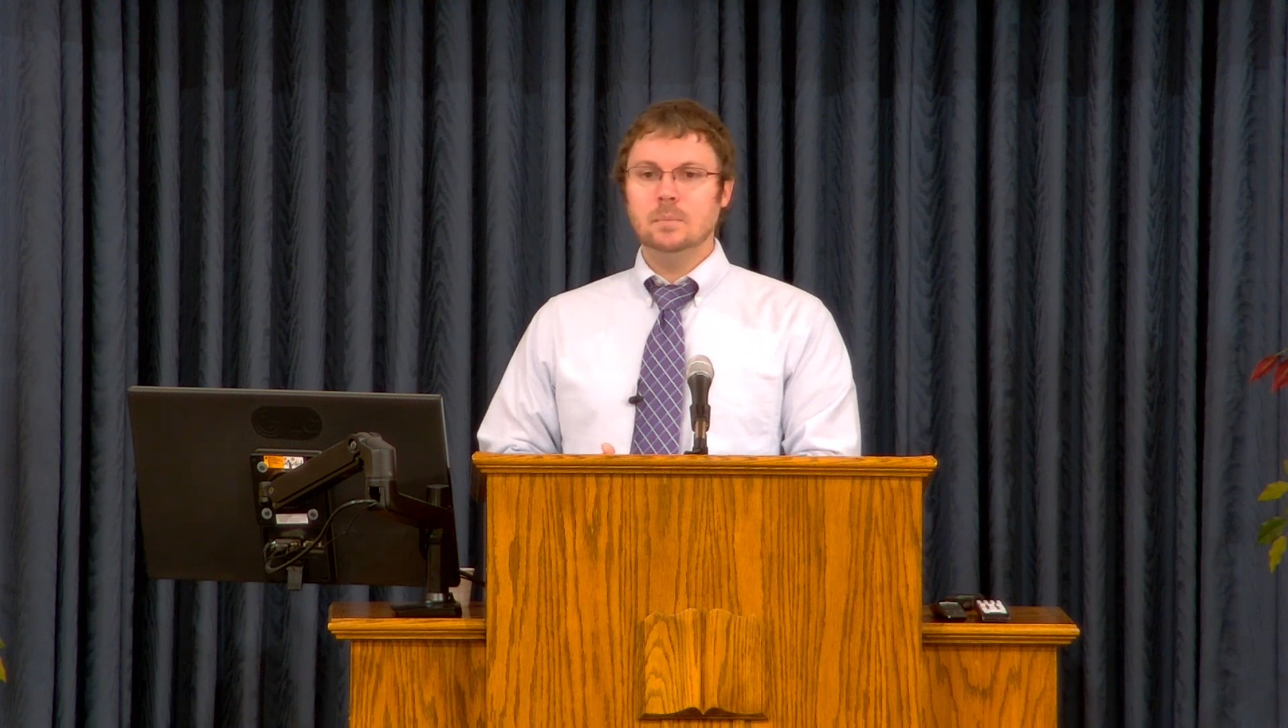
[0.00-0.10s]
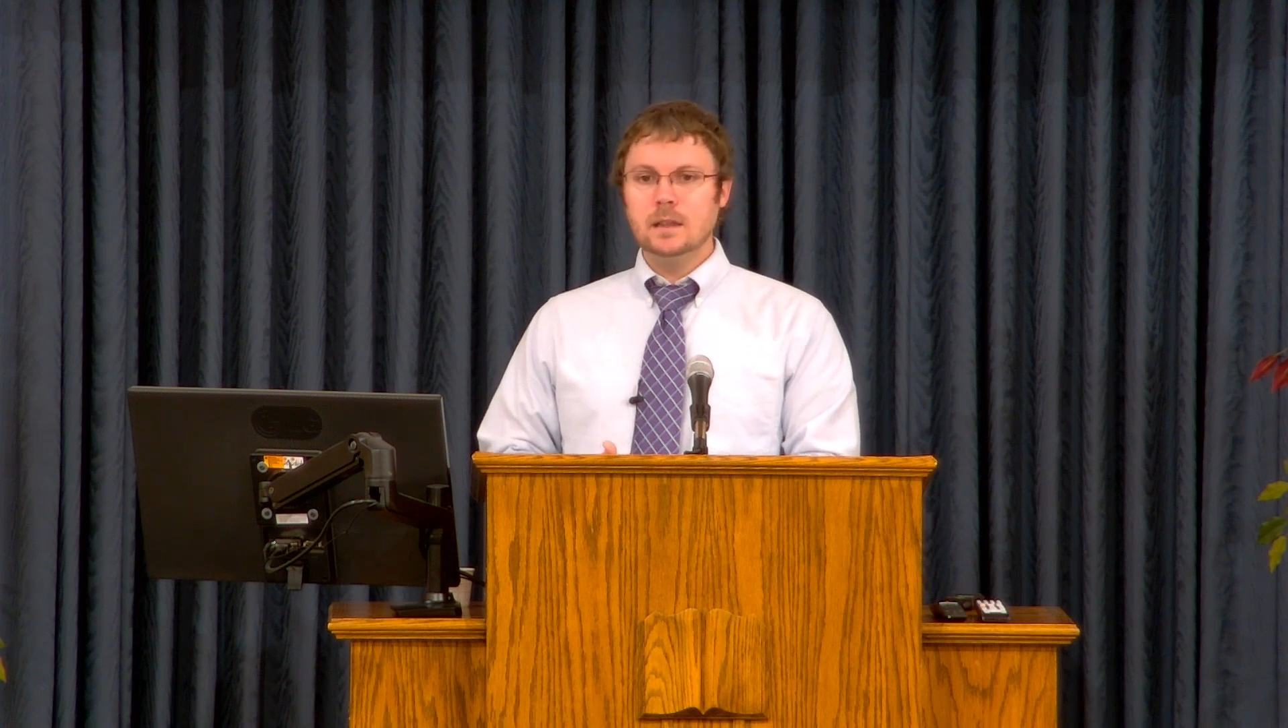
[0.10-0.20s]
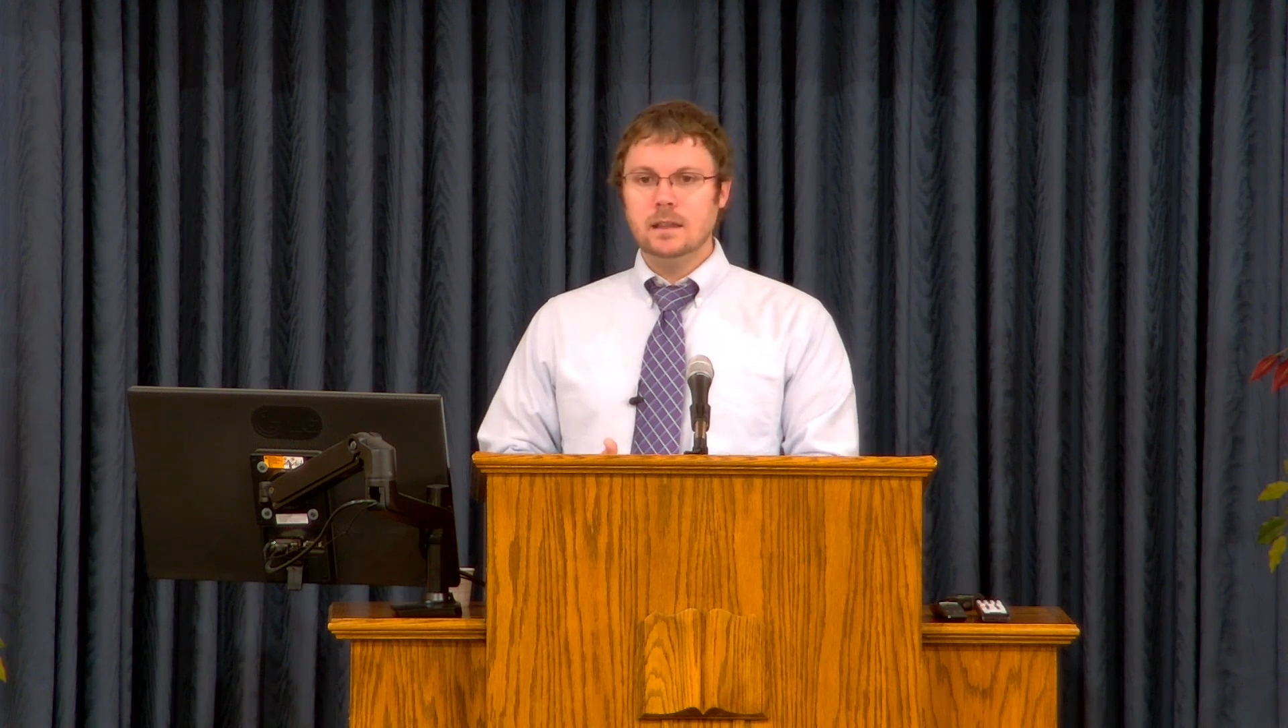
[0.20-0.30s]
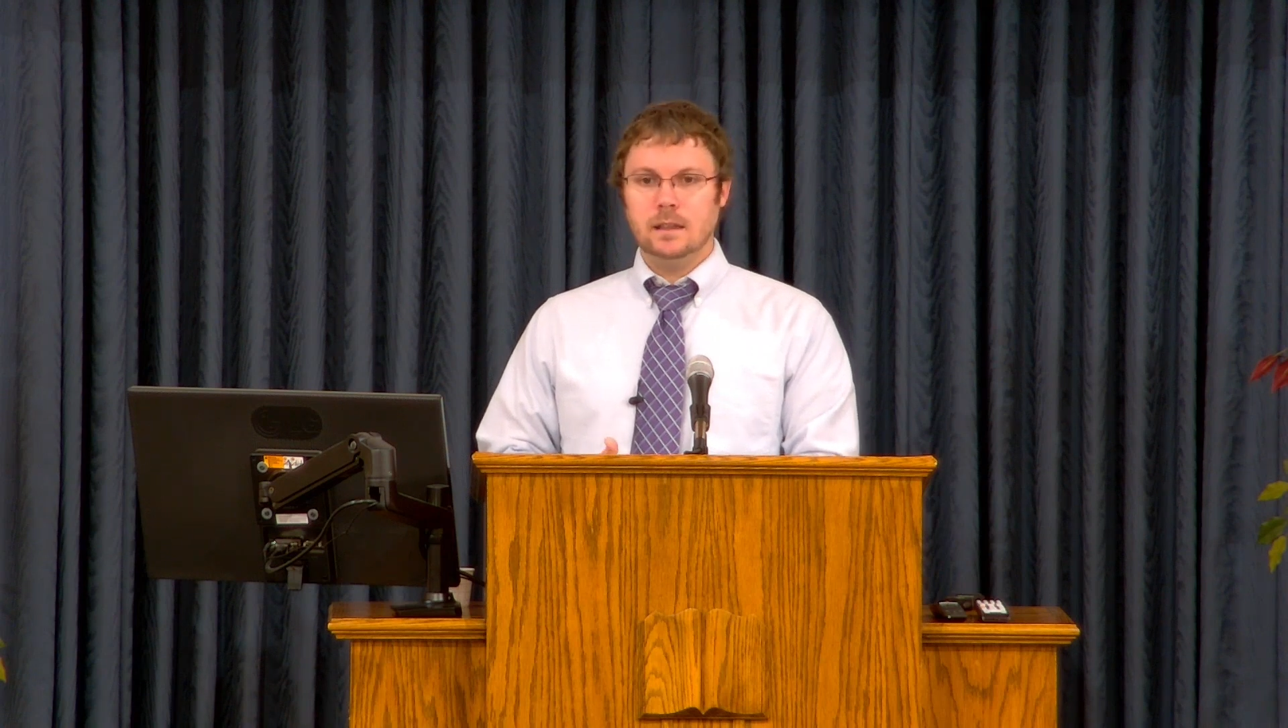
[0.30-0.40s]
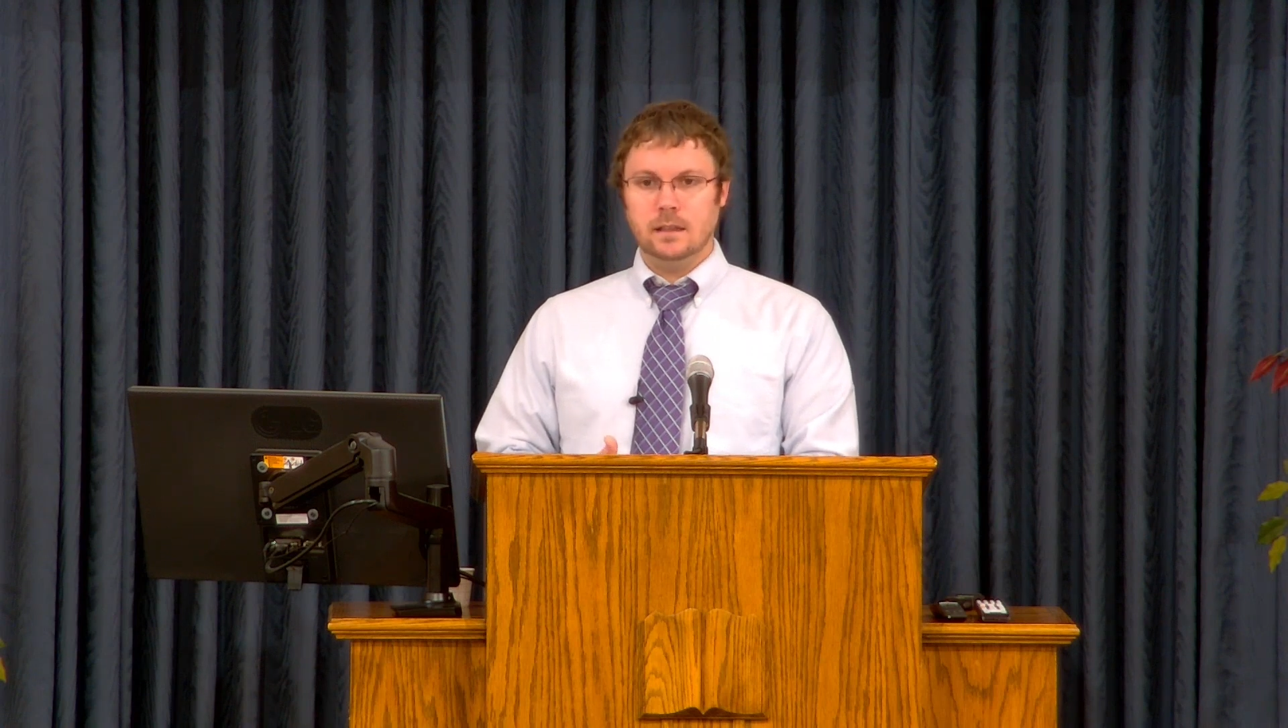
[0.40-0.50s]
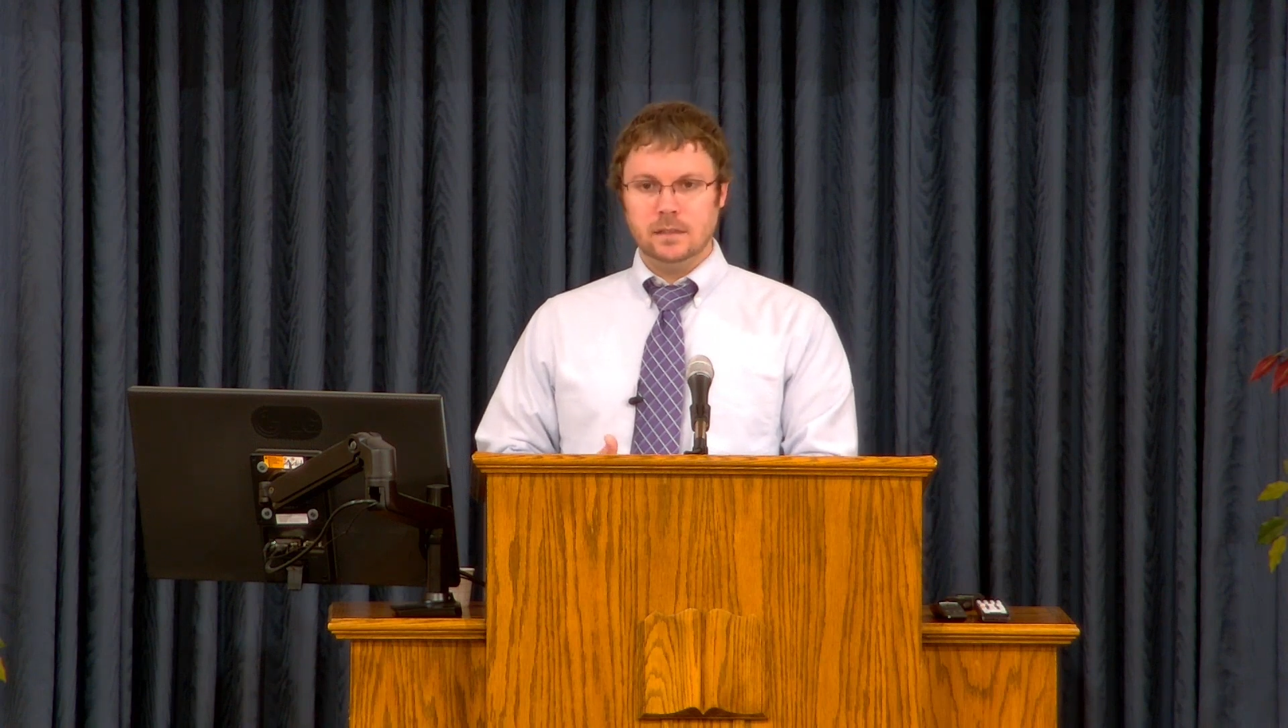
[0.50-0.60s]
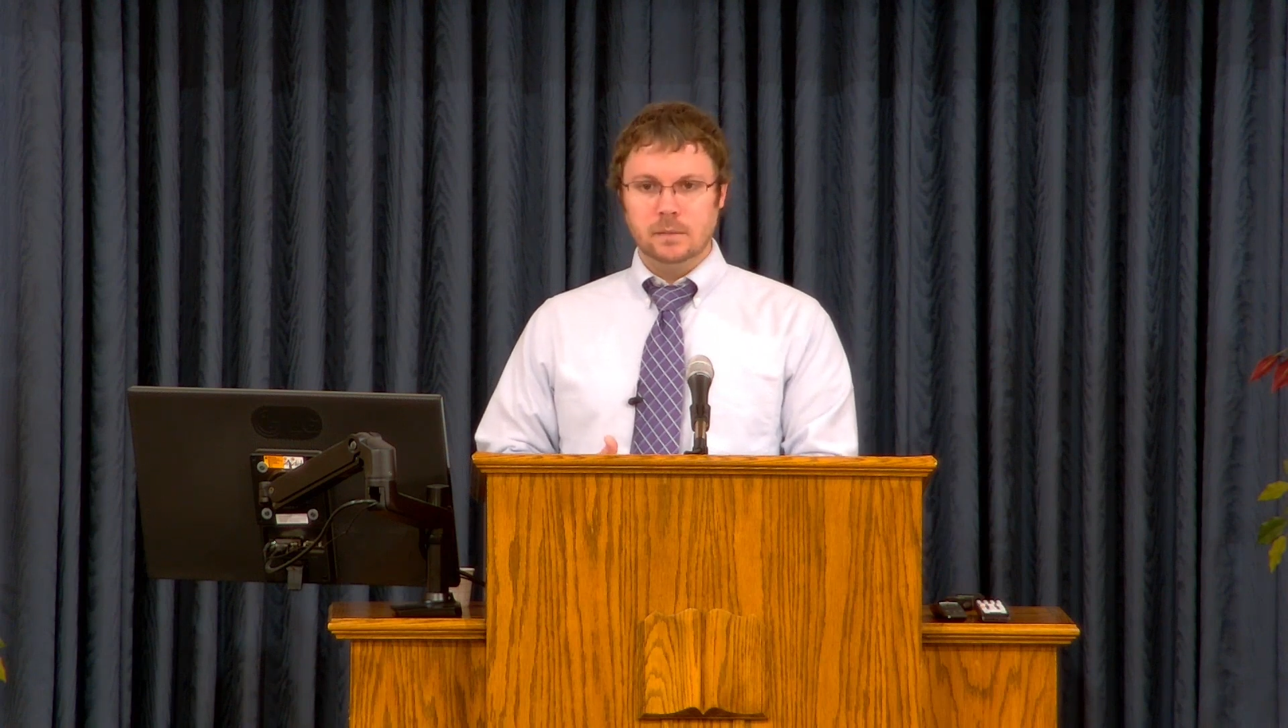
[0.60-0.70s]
being.